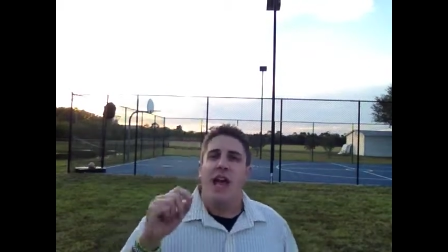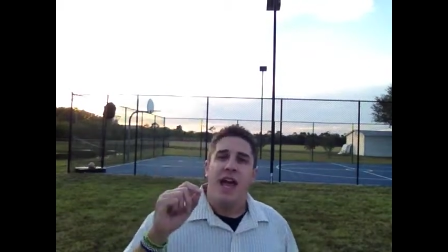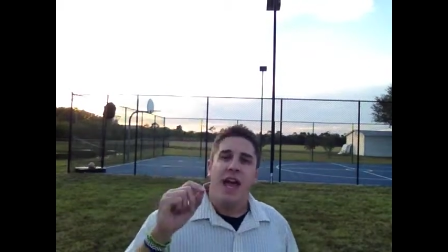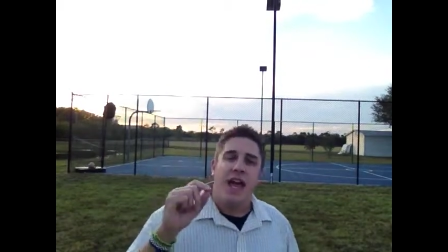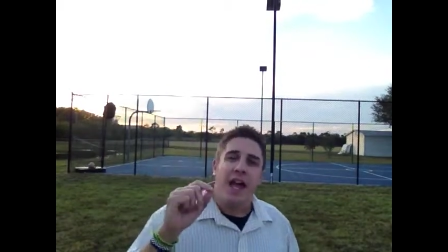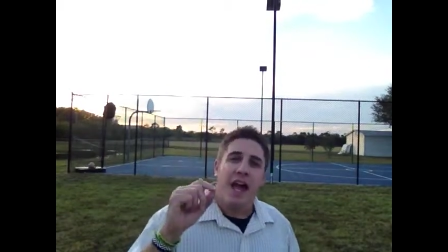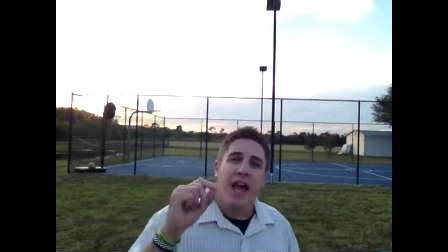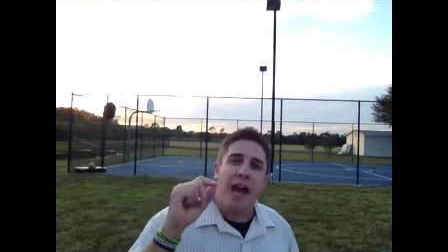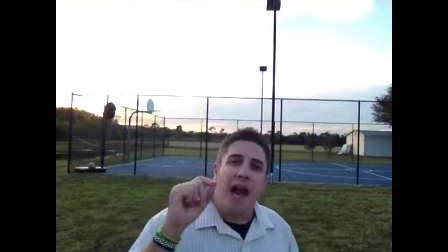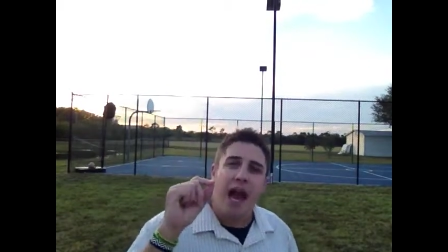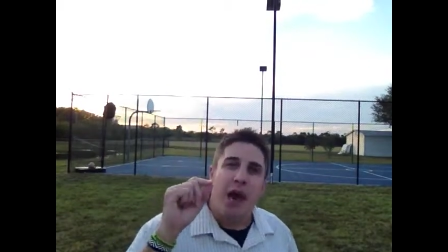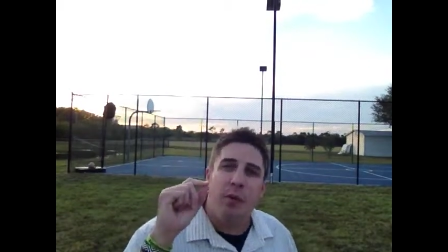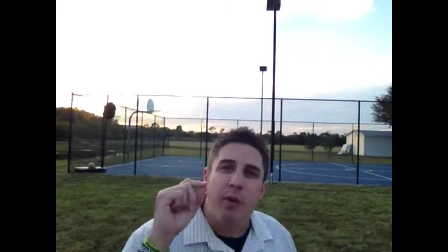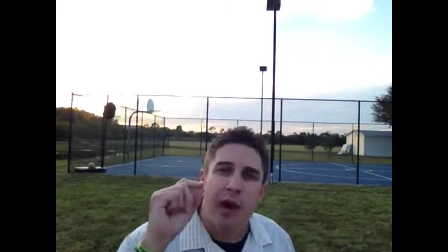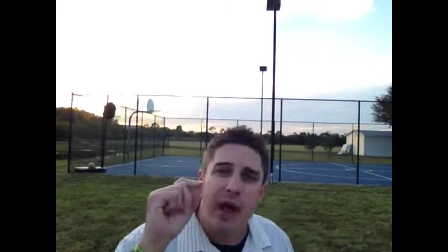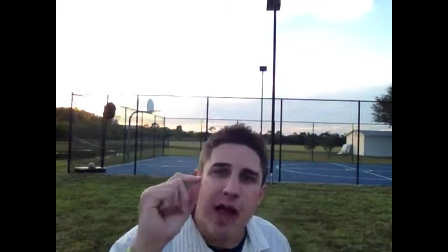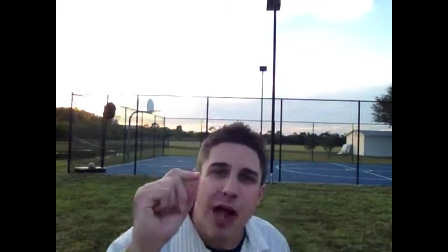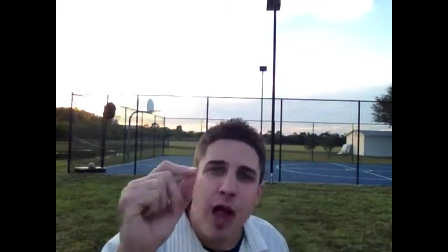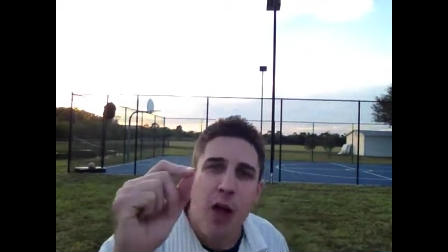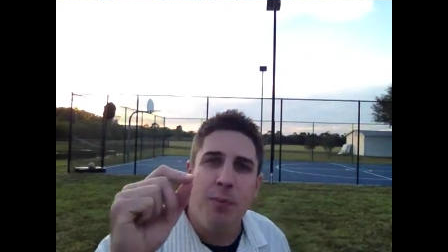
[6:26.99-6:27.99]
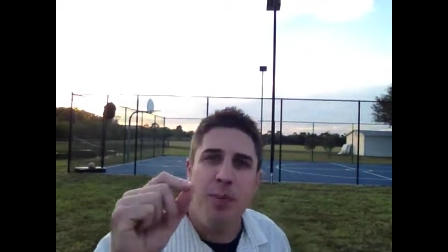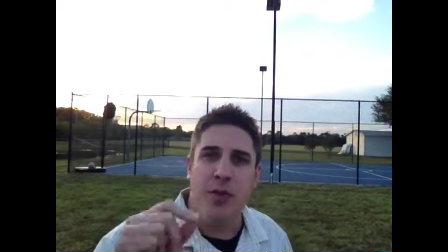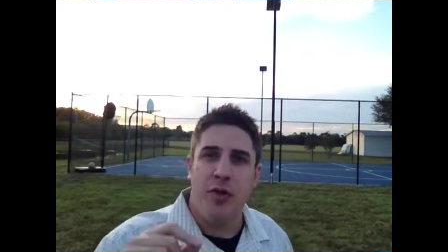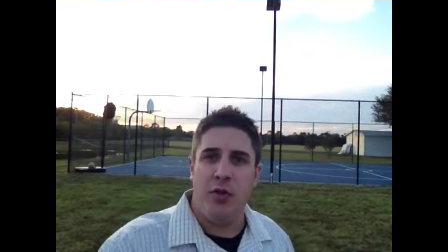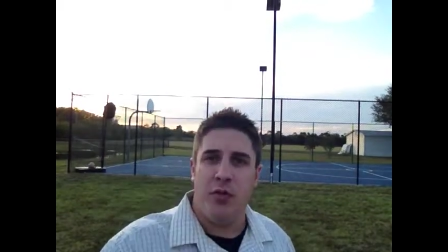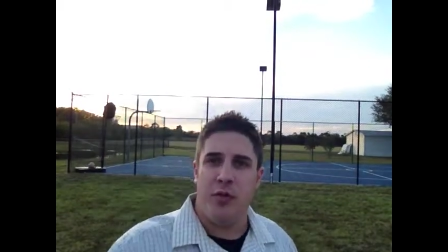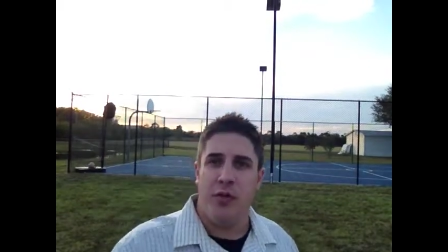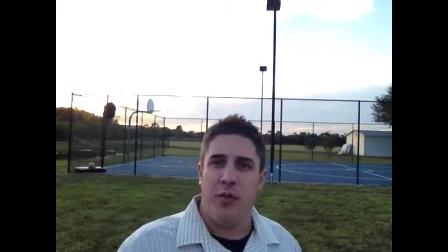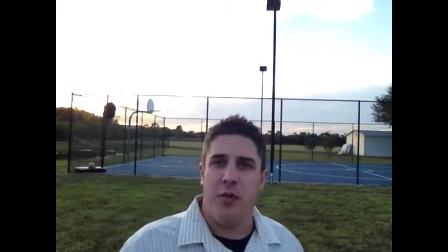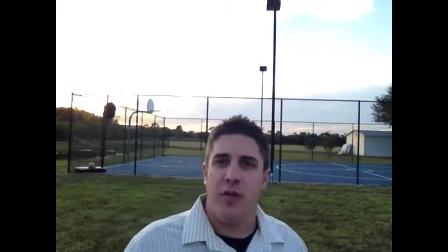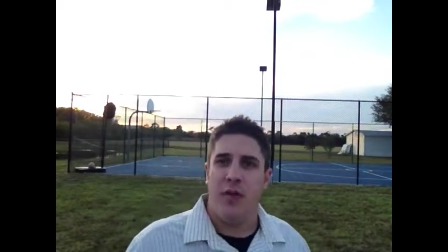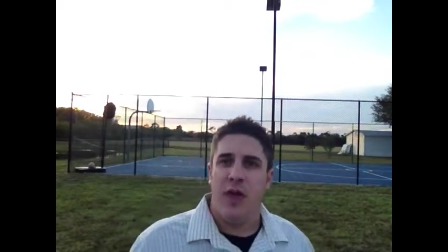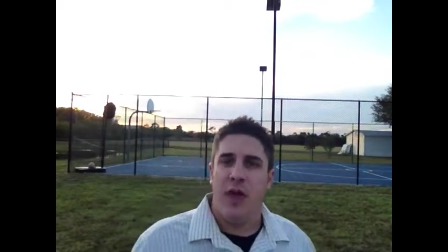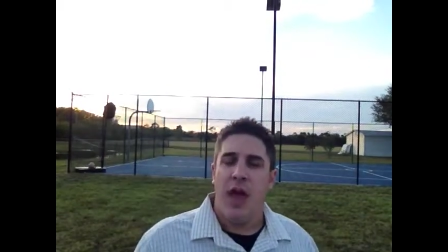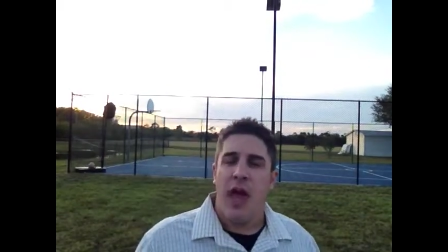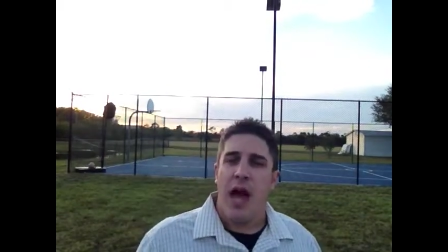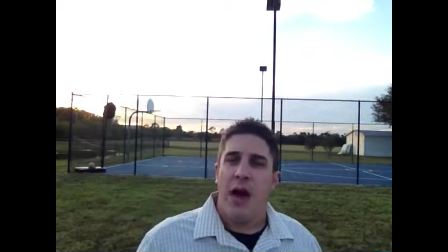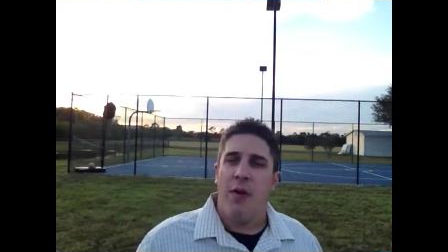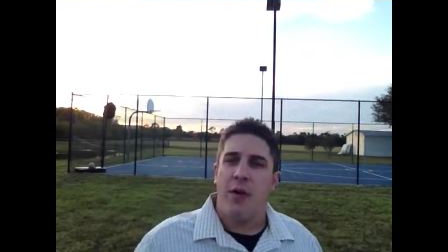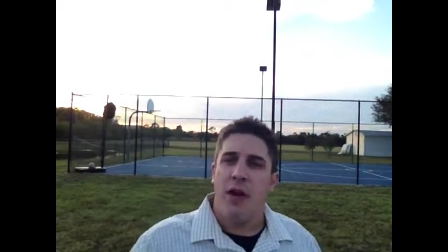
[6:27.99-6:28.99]
And, and I want to help you.
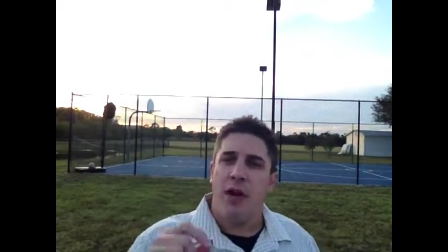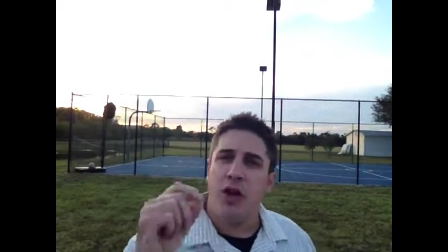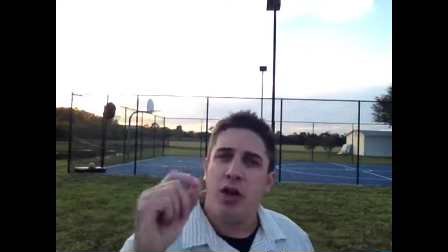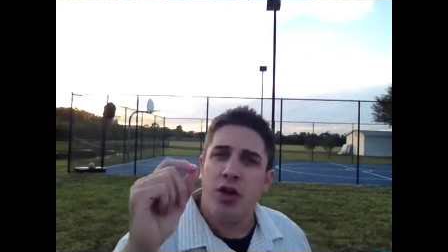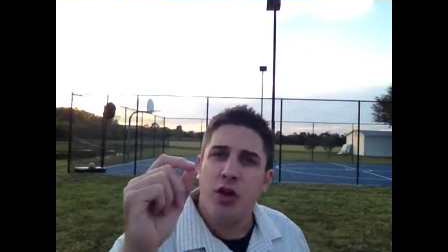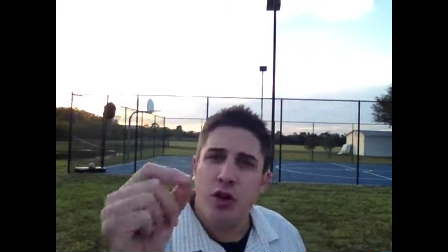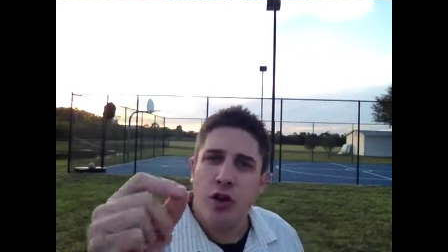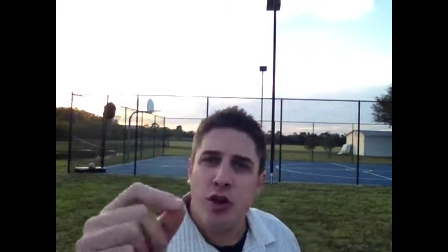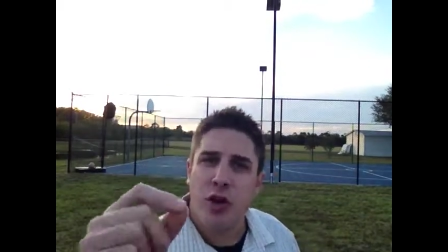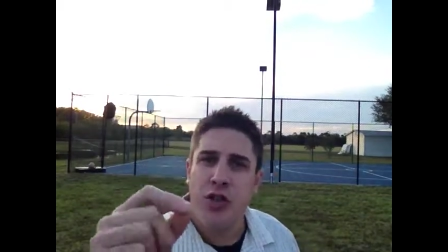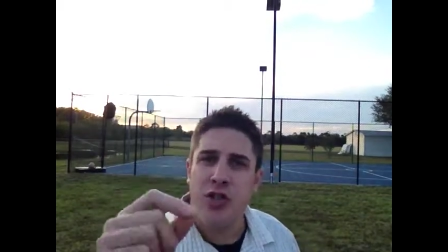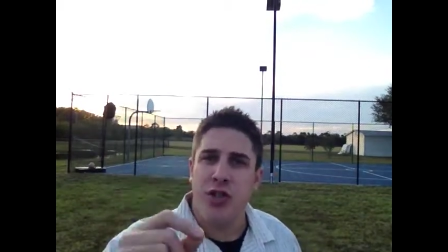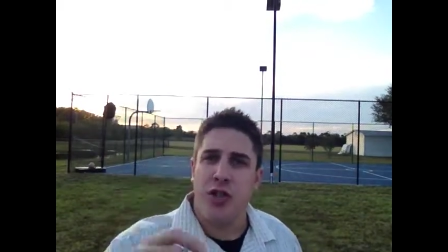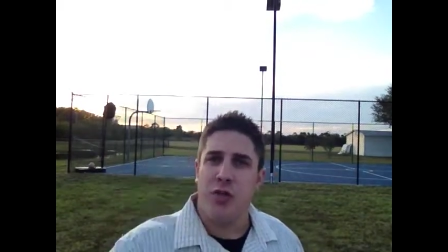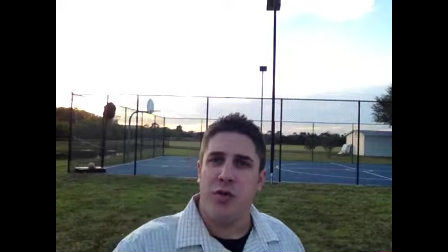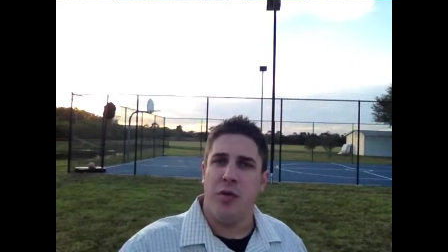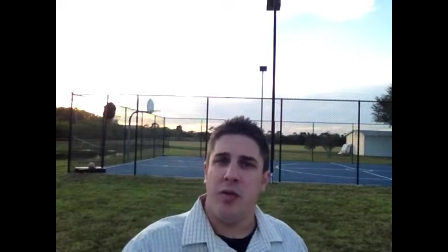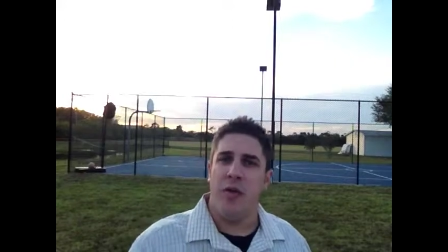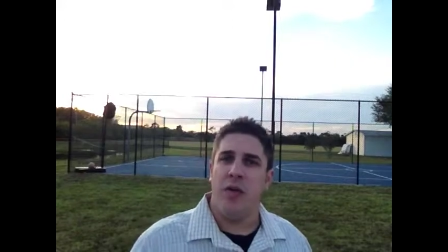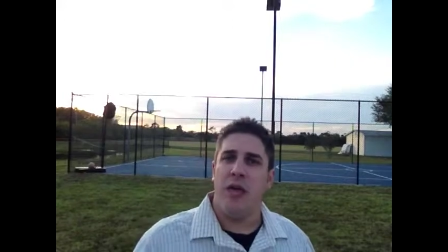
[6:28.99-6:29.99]
I want to encourage you.